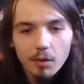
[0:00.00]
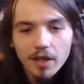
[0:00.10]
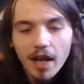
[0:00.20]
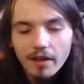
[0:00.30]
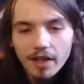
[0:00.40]
you
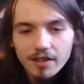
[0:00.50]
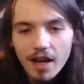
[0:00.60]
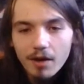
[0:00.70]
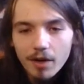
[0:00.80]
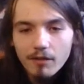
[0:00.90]
can't let
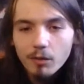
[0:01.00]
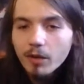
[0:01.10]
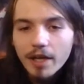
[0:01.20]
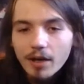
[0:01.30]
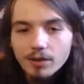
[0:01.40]
down
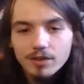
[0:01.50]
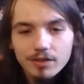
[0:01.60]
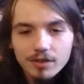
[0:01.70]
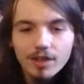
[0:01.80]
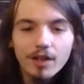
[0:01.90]
everyone else.
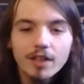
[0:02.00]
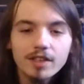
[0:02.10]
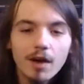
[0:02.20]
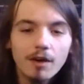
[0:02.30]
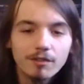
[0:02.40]
You know, that's
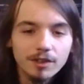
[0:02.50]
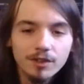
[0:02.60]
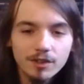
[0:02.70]
how I feel.